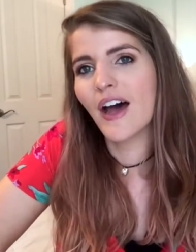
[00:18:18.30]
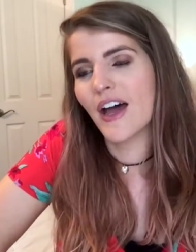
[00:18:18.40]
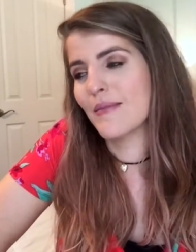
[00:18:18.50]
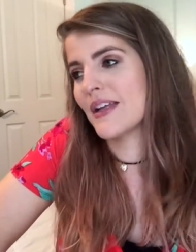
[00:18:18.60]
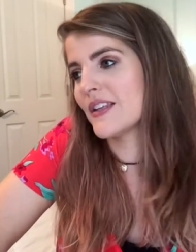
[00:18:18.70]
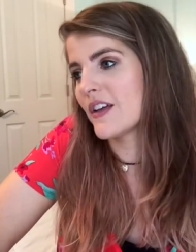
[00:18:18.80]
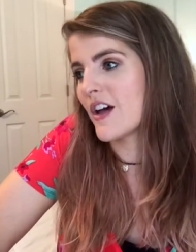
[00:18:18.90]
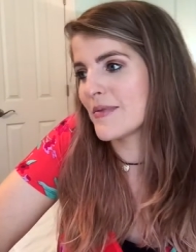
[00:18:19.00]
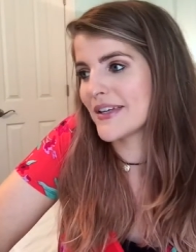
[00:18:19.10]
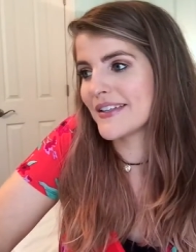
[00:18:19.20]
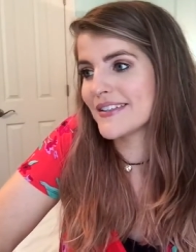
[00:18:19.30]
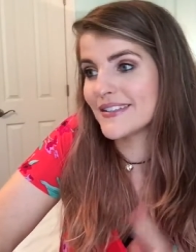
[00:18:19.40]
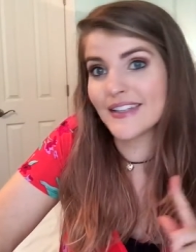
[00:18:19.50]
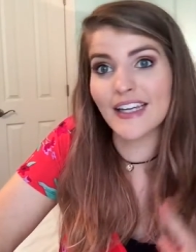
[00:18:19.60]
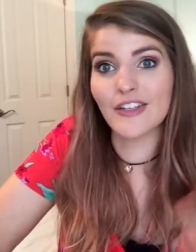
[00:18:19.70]
I made the
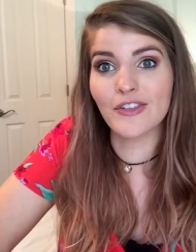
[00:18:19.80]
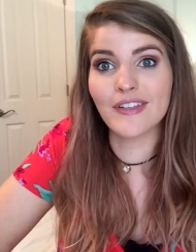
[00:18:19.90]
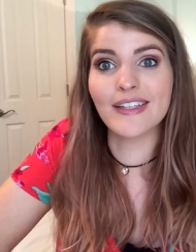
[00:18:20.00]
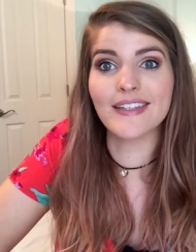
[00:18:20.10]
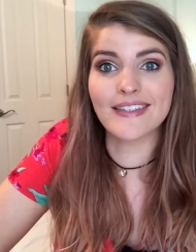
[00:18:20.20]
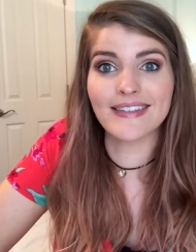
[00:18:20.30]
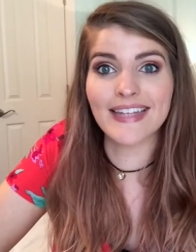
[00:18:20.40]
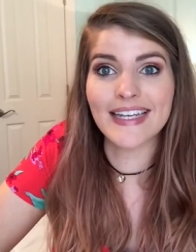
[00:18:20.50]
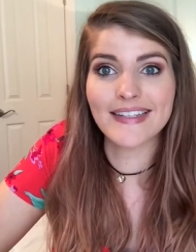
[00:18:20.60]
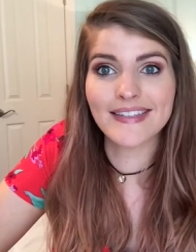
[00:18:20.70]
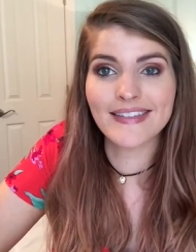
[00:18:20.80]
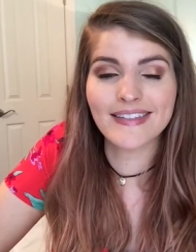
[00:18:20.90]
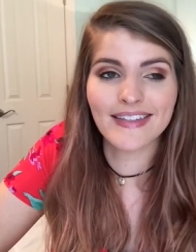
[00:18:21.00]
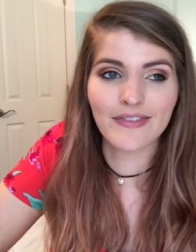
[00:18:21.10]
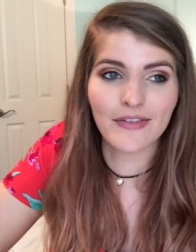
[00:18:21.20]
comment, Daniel is
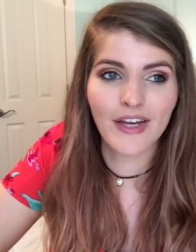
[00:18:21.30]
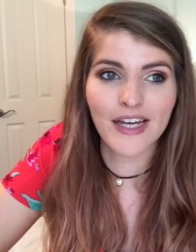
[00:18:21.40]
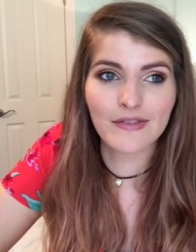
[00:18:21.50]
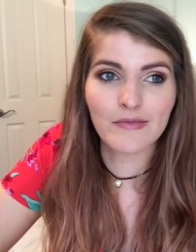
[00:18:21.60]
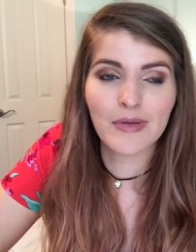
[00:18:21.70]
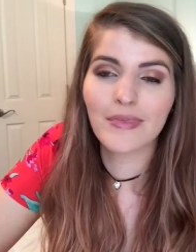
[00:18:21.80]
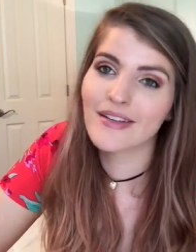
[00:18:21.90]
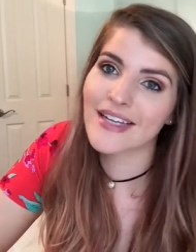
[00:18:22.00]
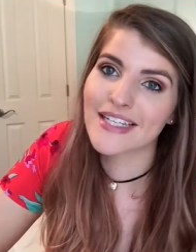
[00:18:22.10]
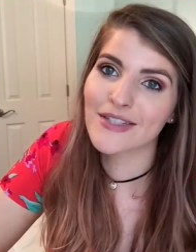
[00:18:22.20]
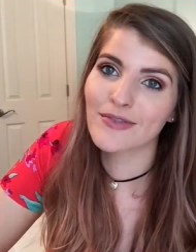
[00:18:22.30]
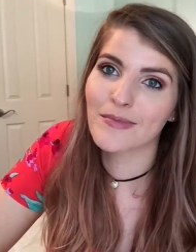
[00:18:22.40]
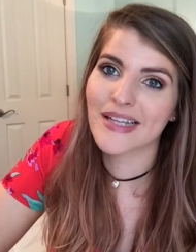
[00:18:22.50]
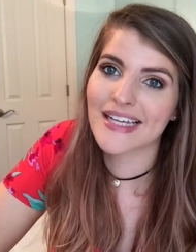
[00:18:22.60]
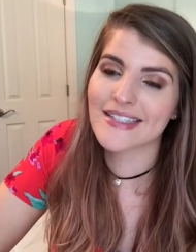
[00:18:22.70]
Lace. If you guys remember Lace
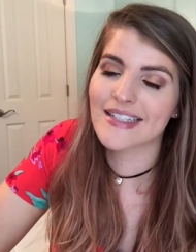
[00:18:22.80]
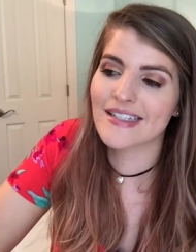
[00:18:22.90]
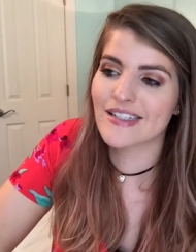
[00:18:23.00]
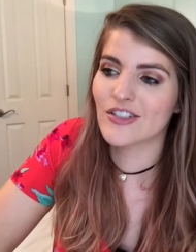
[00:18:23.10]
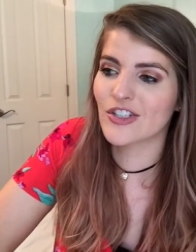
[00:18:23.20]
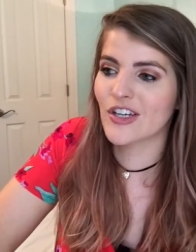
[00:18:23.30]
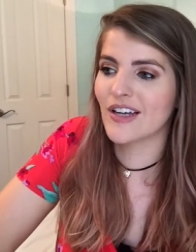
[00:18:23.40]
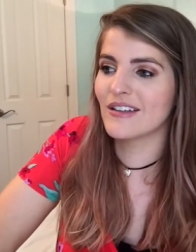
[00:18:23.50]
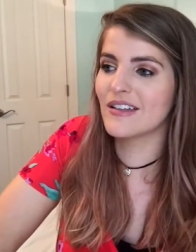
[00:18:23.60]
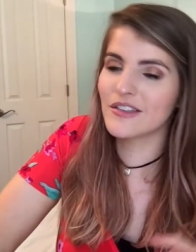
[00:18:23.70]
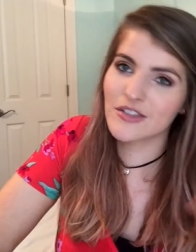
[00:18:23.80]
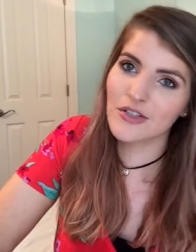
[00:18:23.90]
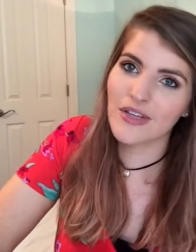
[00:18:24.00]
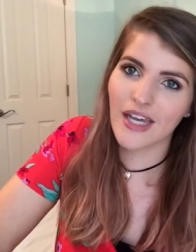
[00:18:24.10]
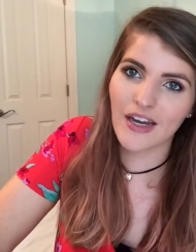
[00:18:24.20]
from last season, she got a little
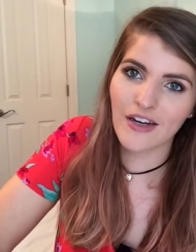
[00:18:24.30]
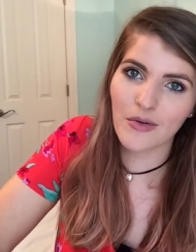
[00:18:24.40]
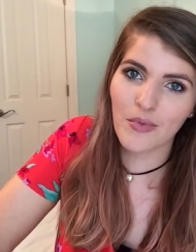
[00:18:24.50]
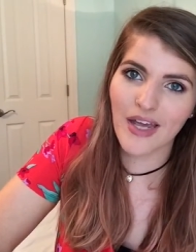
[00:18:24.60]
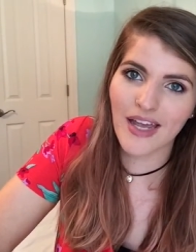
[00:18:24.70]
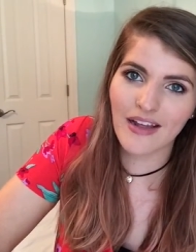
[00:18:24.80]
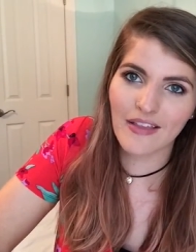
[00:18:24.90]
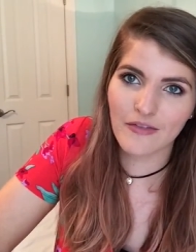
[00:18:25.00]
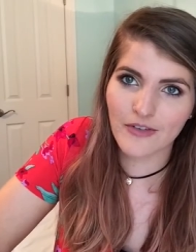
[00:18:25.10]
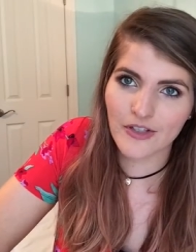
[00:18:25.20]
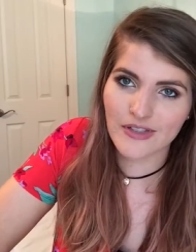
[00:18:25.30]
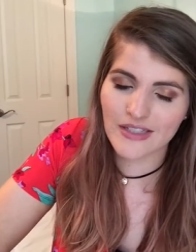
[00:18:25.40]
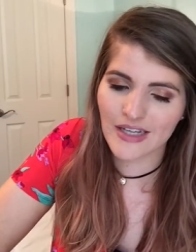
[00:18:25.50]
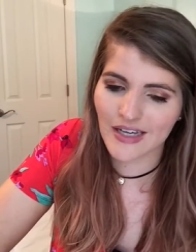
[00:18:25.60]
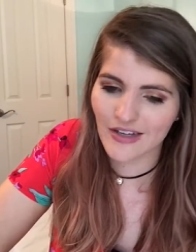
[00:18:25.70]
too carried away the first
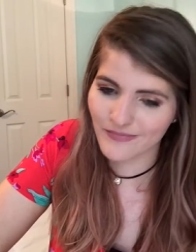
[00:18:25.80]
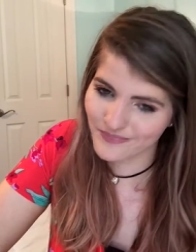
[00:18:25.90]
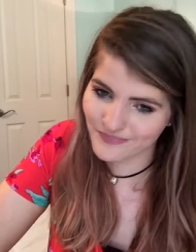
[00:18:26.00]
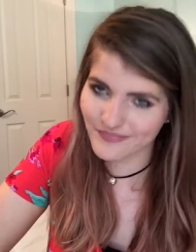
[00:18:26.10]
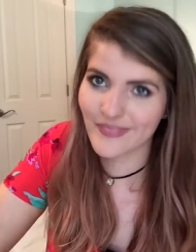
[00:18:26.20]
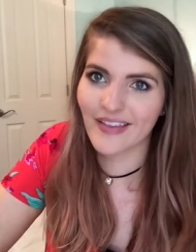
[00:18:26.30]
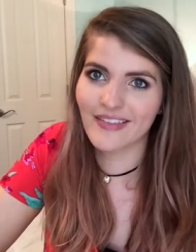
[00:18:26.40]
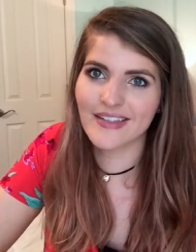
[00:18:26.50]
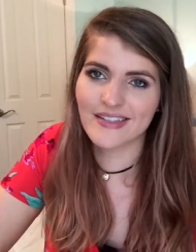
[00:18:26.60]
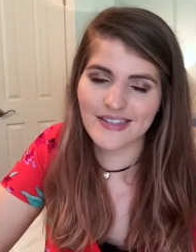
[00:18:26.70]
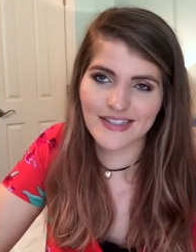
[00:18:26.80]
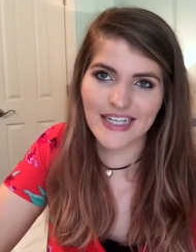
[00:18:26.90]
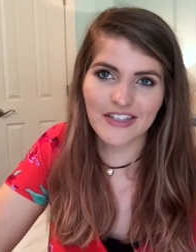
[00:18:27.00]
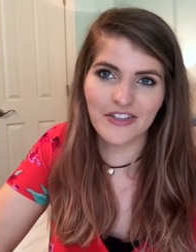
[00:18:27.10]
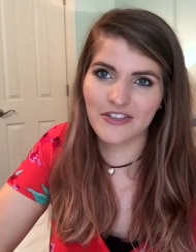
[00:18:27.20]
night. This is
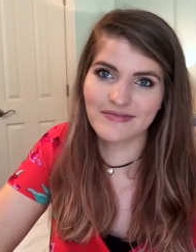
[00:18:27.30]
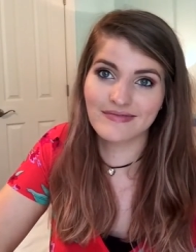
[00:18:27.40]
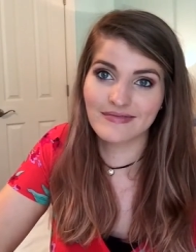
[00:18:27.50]
Daniel.